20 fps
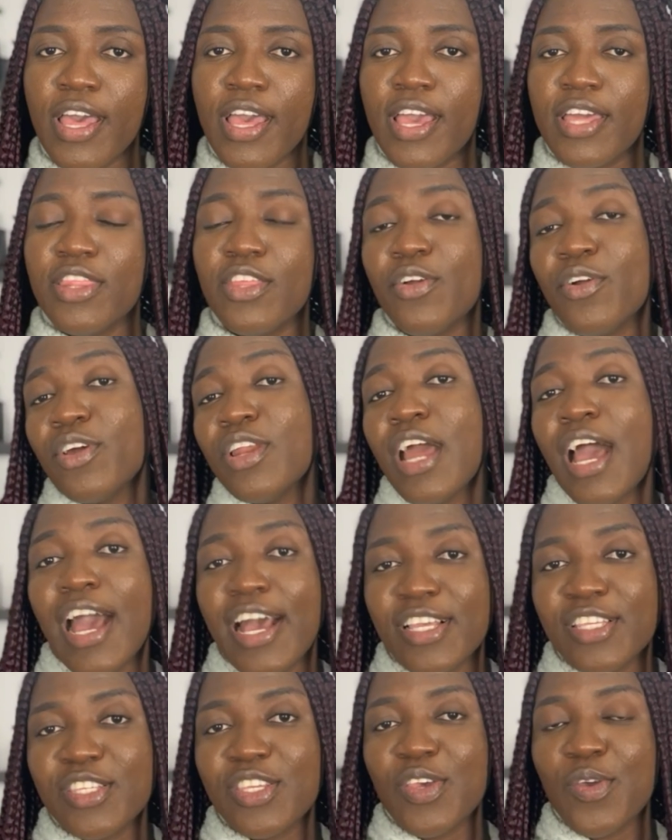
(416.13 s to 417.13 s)
and they're going to
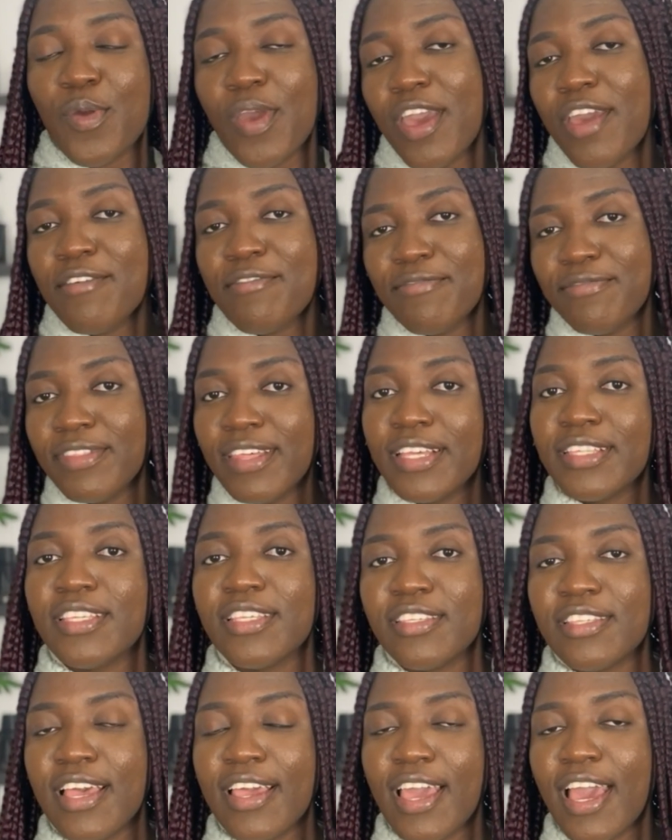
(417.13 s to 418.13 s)
ask you if this
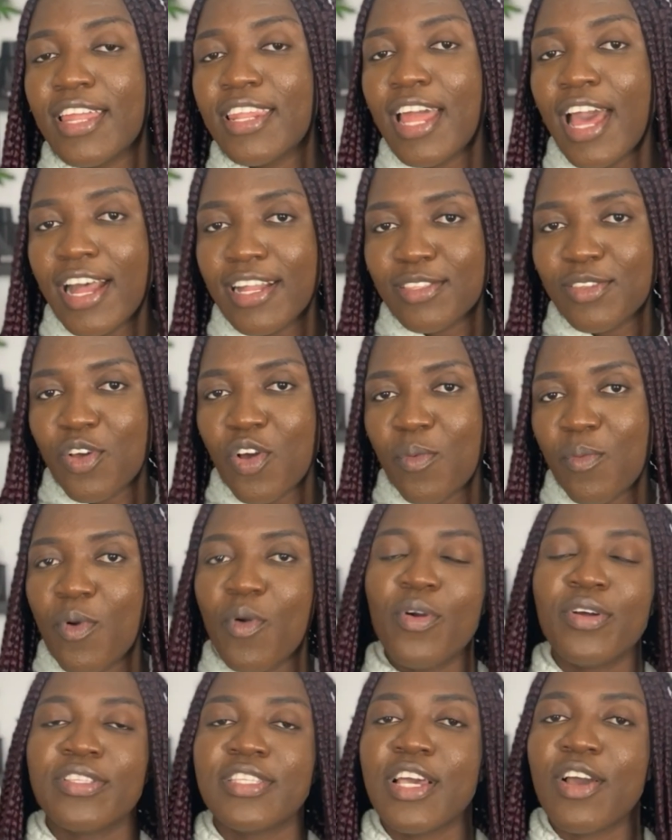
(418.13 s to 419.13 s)
is like an atom
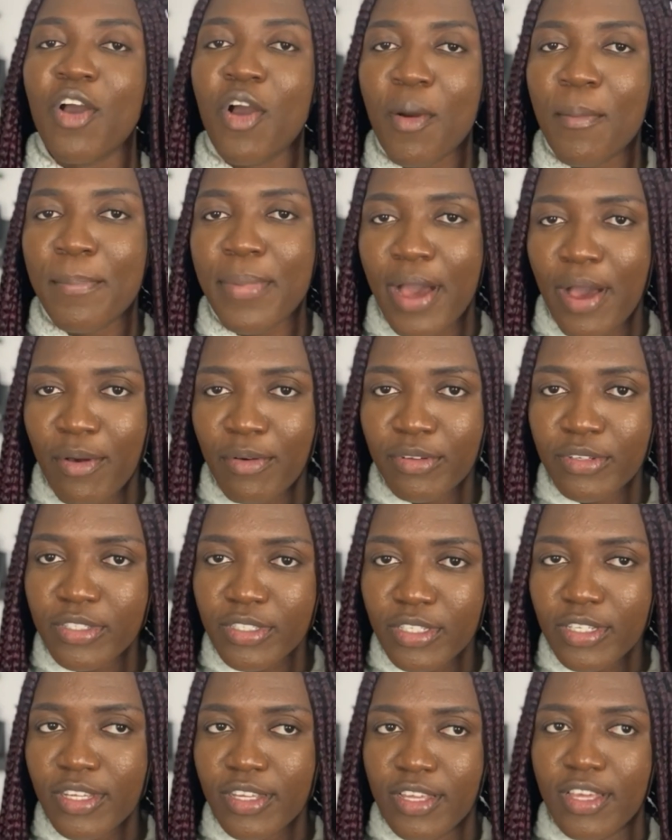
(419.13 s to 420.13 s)
or it's a
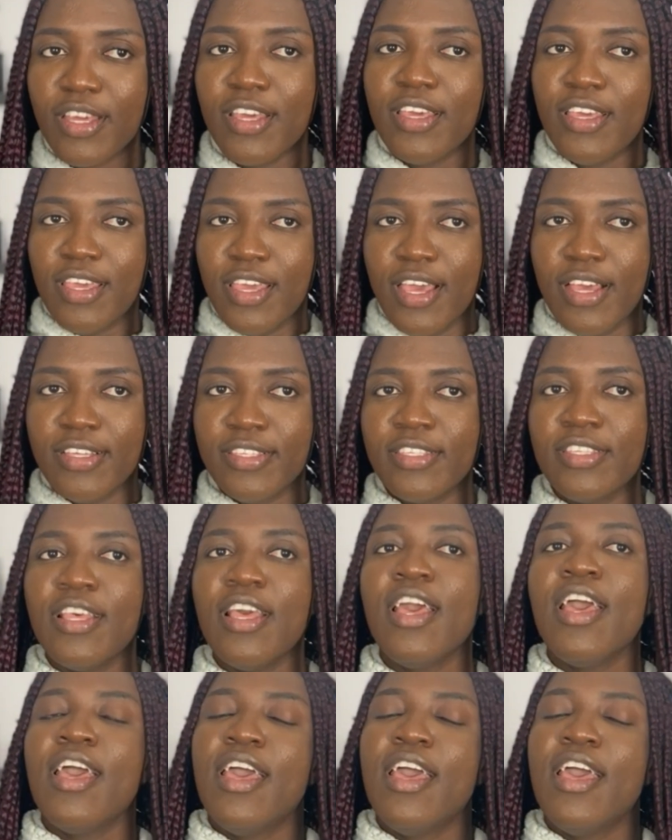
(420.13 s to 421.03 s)
compound. Yes.